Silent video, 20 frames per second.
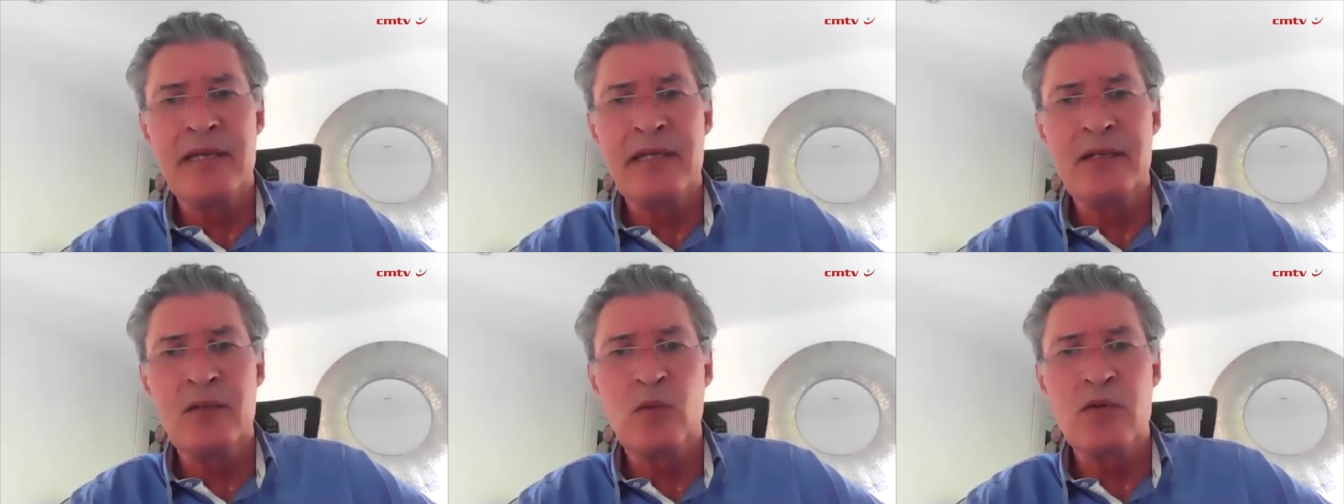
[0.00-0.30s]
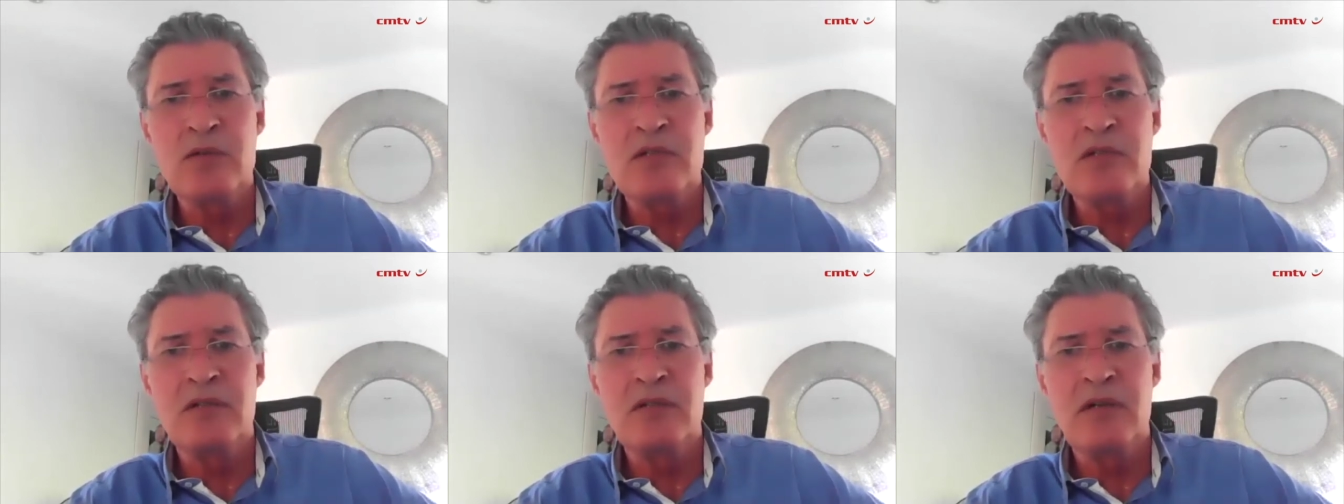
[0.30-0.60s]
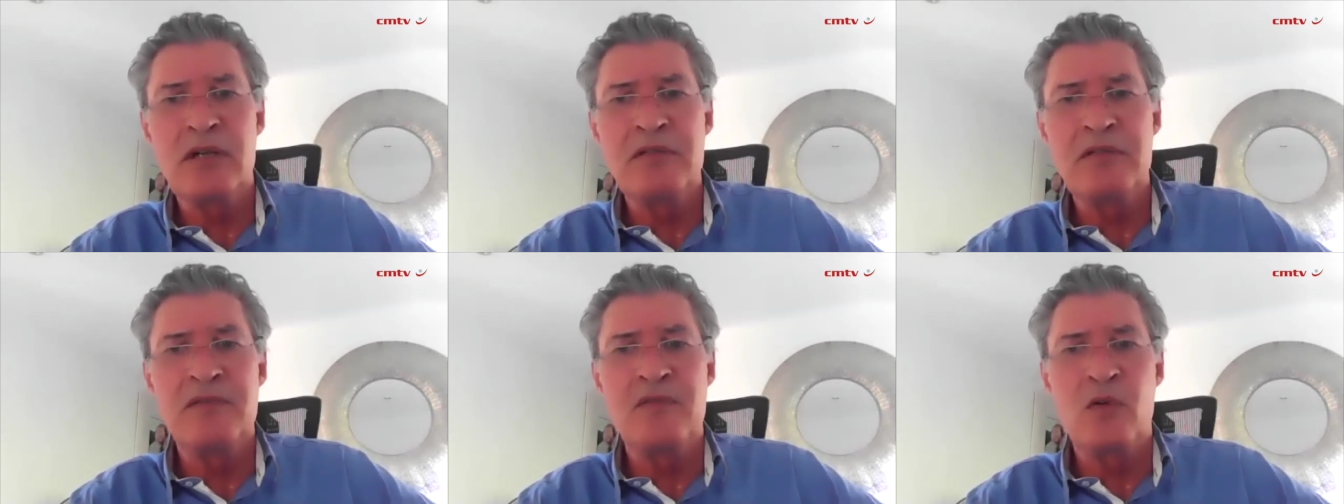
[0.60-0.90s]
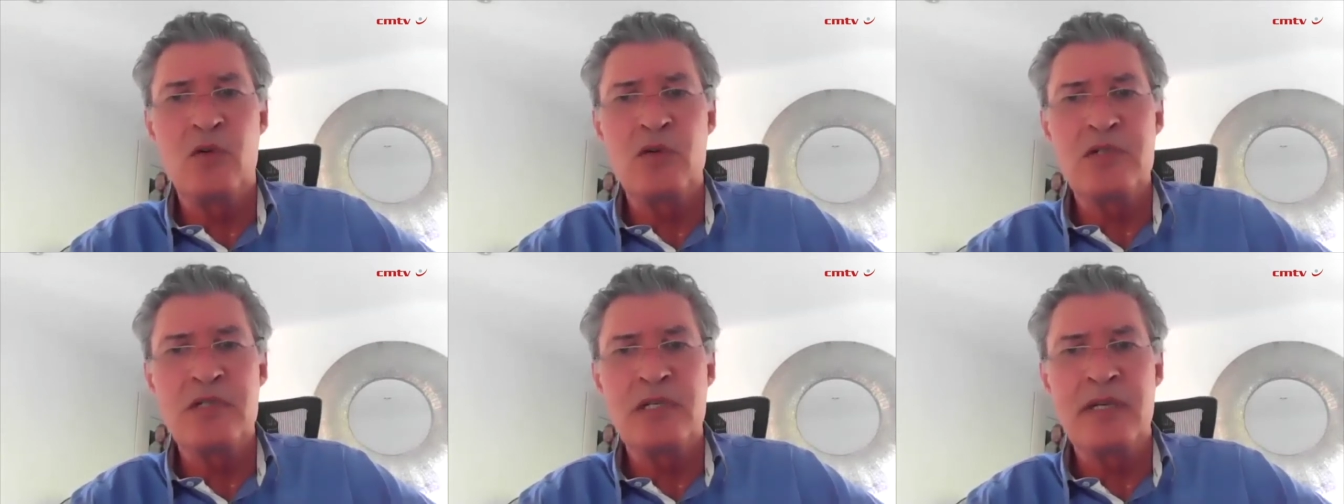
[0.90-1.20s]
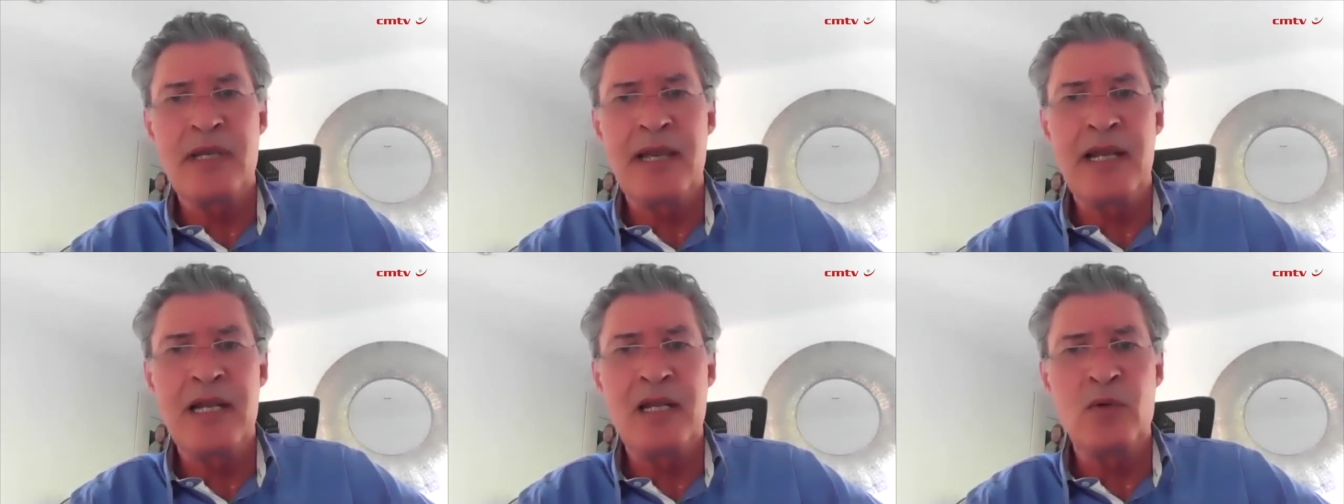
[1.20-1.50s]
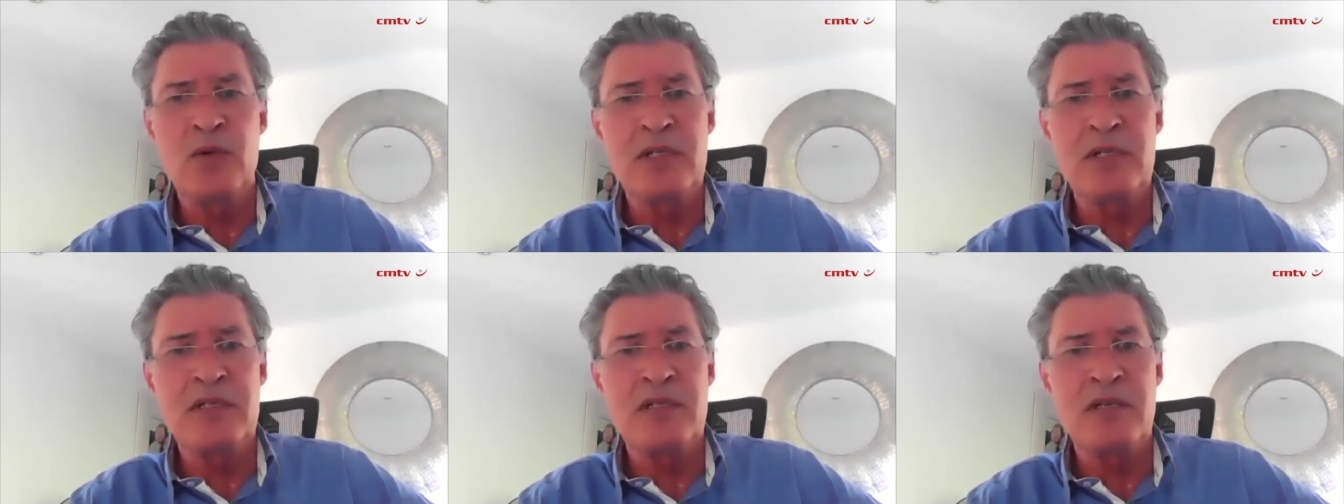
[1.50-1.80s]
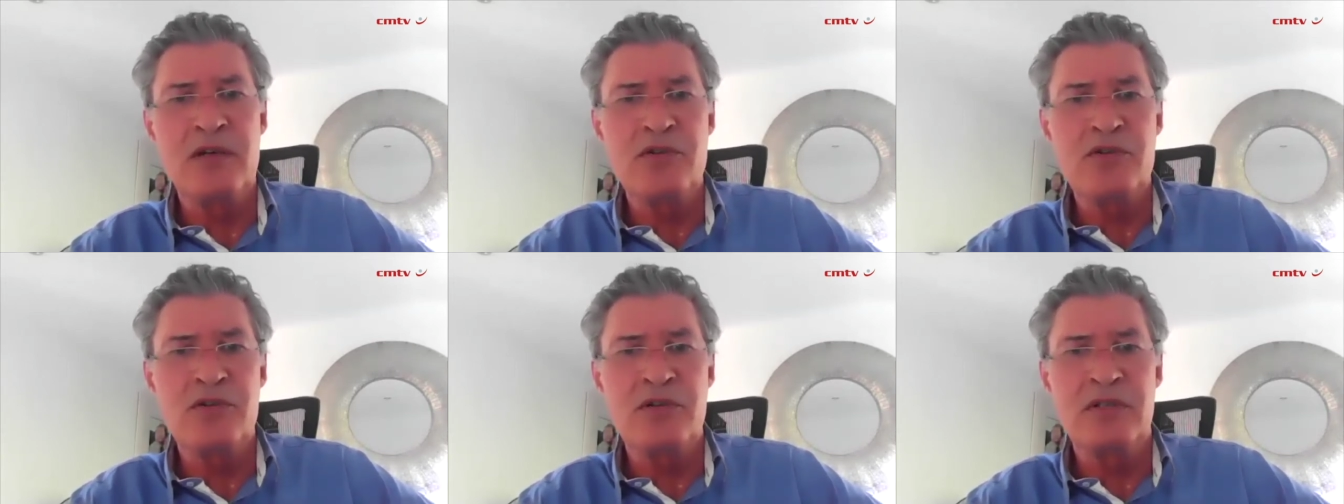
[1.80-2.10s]
and also not enforcing adequate
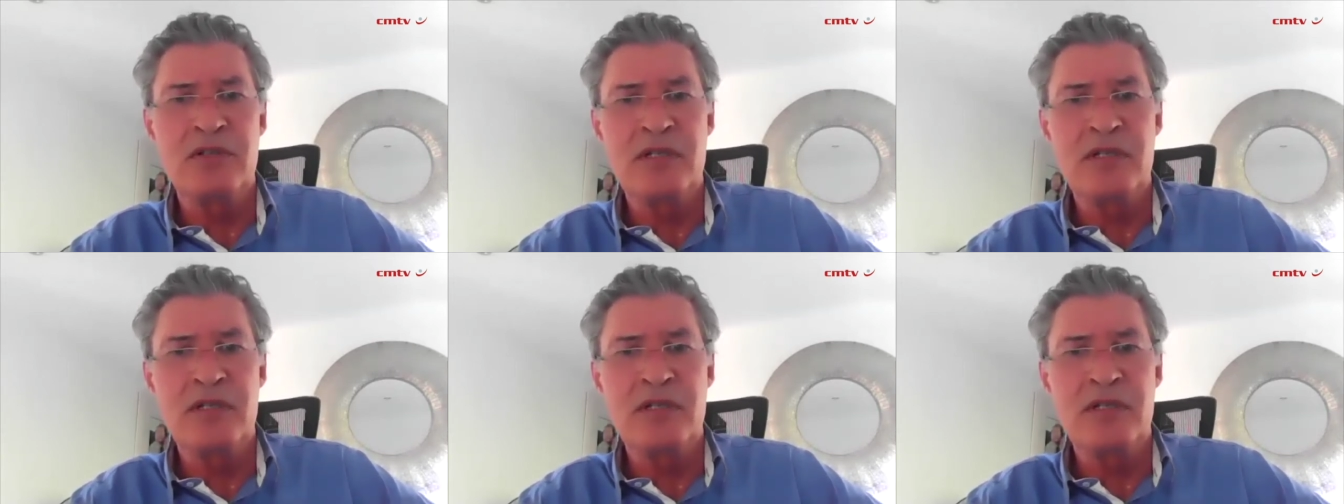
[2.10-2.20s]
social